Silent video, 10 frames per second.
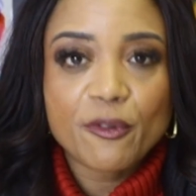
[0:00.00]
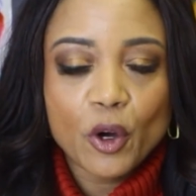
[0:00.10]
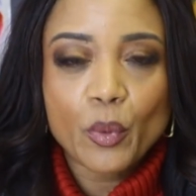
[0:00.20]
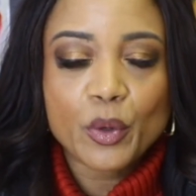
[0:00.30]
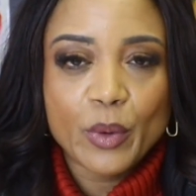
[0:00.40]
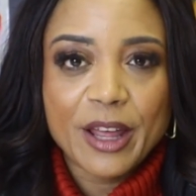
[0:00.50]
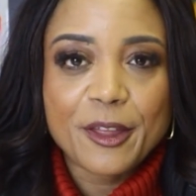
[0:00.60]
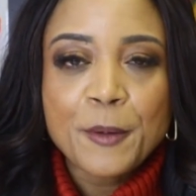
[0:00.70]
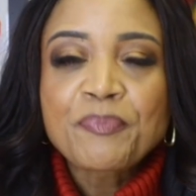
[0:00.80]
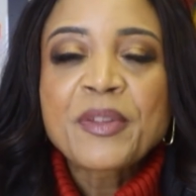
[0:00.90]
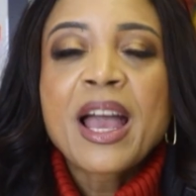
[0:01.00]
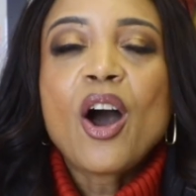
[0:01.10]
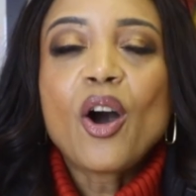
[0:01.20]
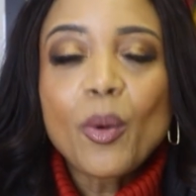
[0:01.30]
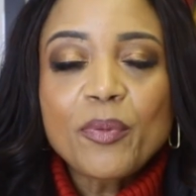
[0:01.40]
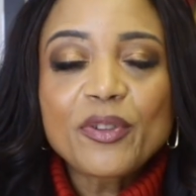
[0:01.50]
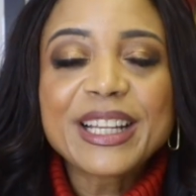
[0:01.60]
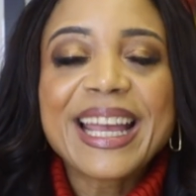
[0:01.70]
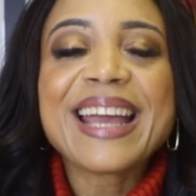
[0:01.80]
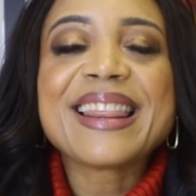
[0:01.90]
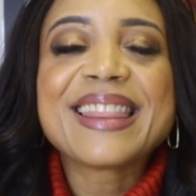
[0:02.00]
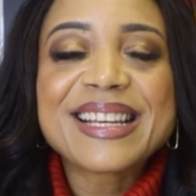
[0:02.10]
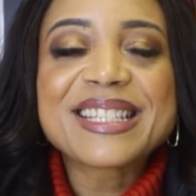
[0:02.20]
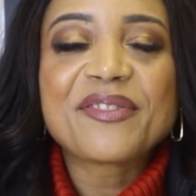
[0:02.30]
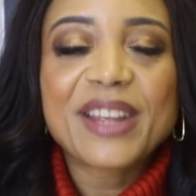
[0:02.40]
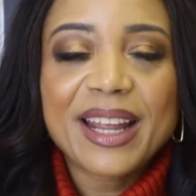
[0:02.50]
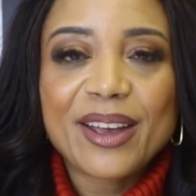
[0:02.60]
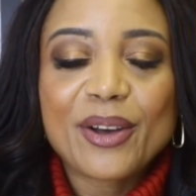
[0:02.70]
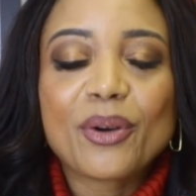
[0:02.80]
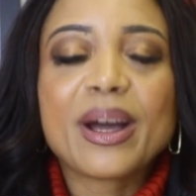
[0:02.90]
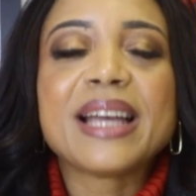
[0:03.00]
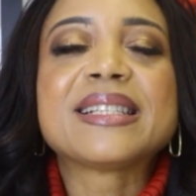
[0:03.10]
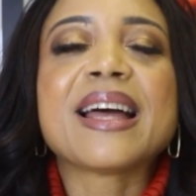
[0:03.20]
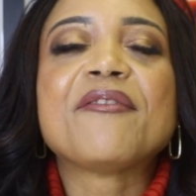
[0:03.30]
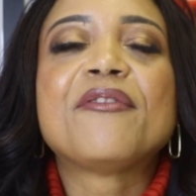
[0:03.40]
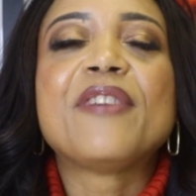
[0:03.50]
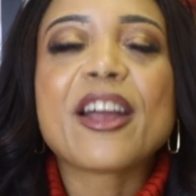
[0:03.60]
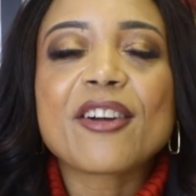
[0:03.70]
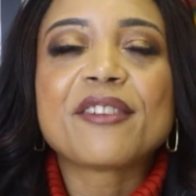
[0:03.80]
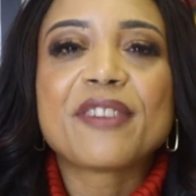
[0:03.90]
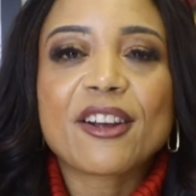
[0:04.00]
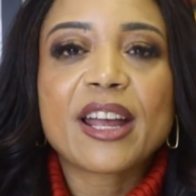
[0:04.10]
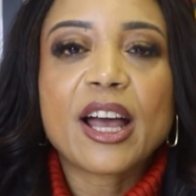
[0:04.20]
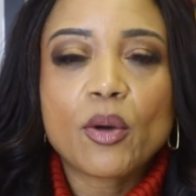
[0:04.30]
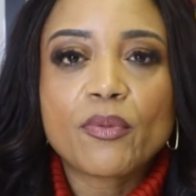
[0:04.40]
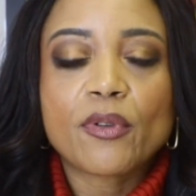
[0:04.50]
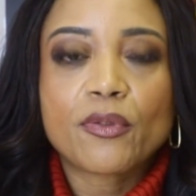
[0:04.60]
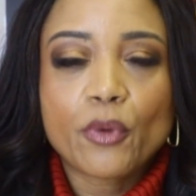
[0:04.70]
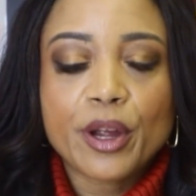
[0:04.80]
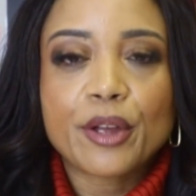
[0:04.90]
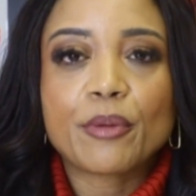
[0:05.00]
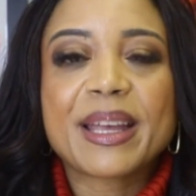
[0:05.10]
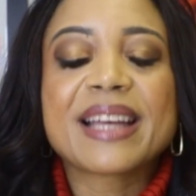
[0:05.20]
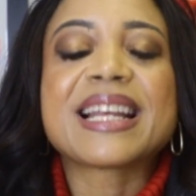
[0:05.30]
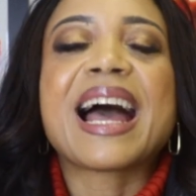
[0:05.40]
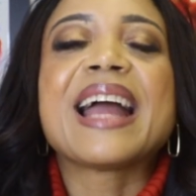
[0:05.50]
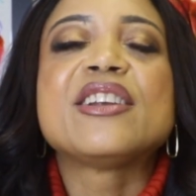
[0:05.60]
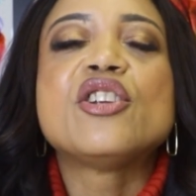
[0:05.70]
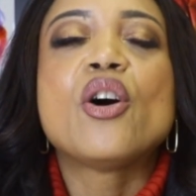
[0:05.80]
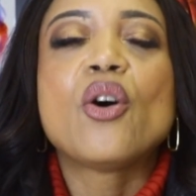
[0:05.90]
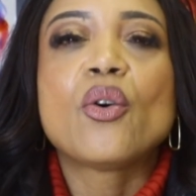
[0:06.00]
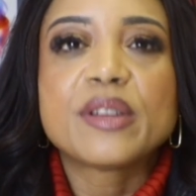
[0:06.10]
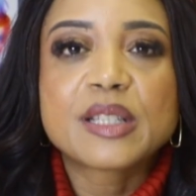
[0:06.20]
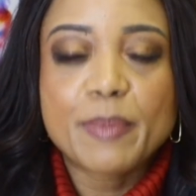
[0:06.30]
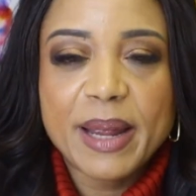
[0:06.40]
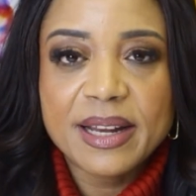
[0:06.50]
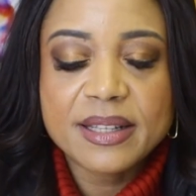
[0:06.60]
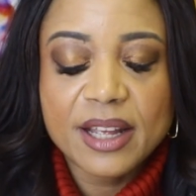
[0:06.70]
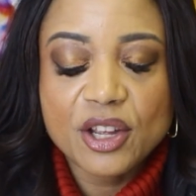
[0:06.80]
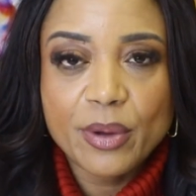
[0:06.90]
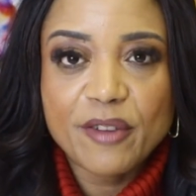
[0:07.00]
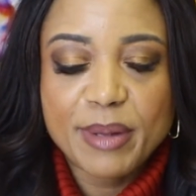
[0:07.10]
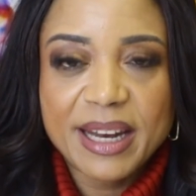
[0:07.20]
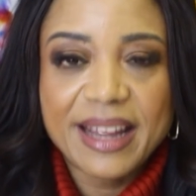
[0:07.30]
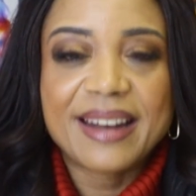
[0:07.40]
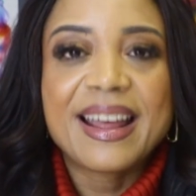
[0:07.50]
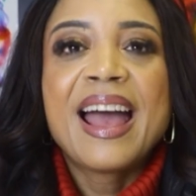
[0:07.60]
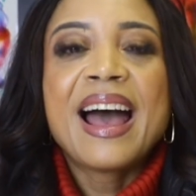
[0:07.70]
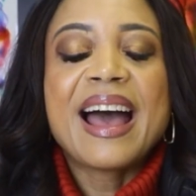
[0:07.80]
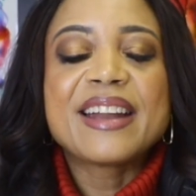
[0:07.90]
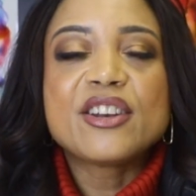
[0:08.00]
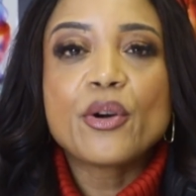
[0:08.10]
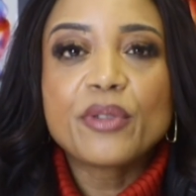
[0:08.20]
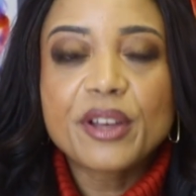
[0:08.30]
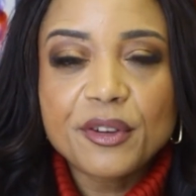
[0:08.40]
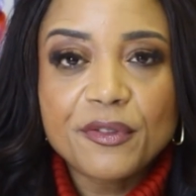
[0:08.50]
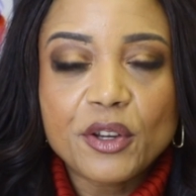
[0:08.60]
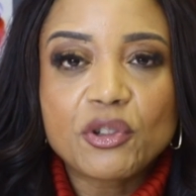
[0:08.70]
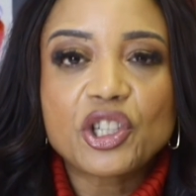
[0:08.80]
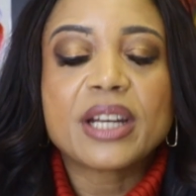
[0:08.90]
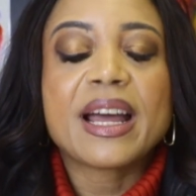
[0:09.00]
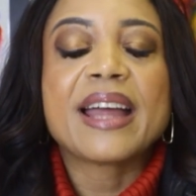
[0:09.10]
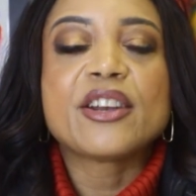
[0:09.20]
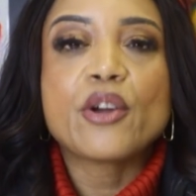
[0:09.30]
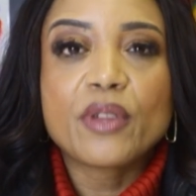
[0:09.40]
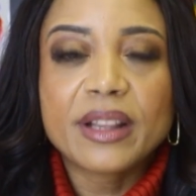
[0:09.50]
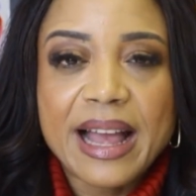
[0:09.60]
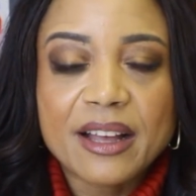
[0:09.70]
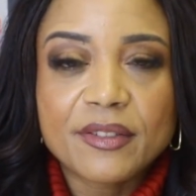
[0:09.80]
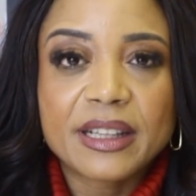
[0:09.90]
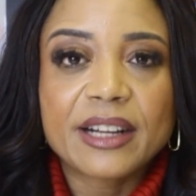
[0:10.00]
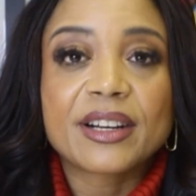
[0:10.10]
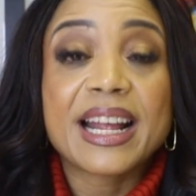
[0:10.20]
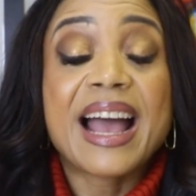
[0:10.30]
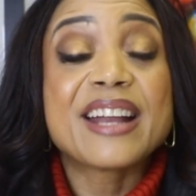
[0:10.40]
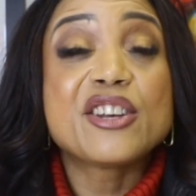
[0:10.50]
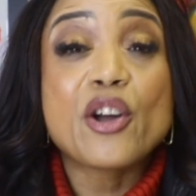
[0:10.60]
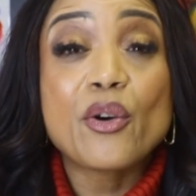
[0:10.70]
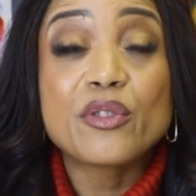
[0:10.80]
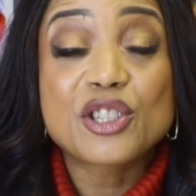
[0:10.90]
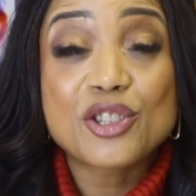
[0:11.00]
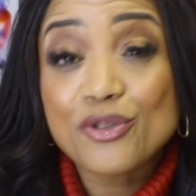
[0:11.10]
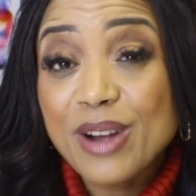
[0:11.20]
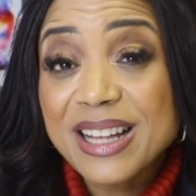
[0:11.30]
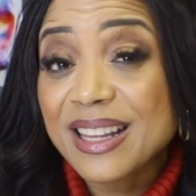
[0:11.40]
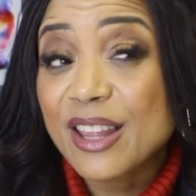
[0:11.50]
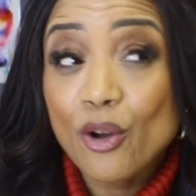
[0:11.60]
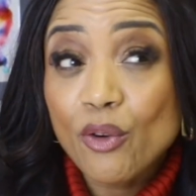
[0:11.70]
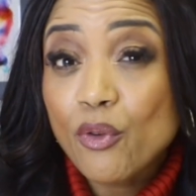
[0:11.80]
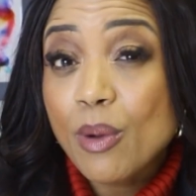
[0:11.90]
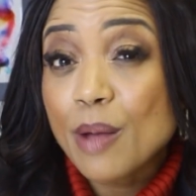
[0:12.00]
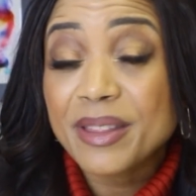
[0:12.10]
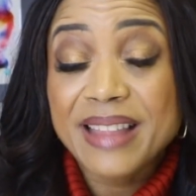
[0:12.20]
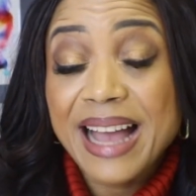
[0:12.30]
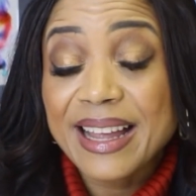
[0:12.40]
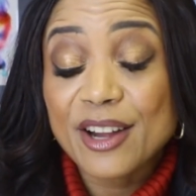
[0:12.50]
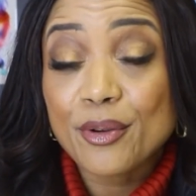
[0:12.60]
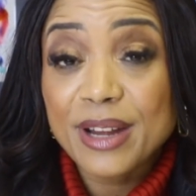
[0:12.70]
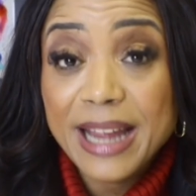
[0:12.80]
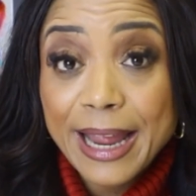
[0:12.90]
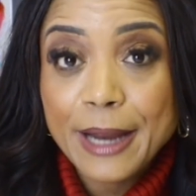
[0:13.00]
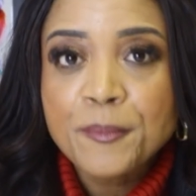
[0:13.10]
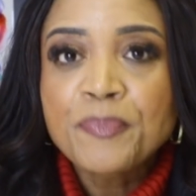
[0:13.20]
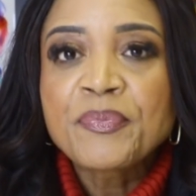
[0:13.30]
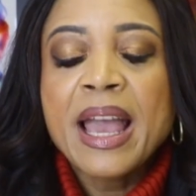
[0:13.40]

forward with. Hopefully this video is very, very helpful for you, because I know the space that you have been in. I know the confusion. I know the lack of clarity. I know the stress and the overwhelm that that can create.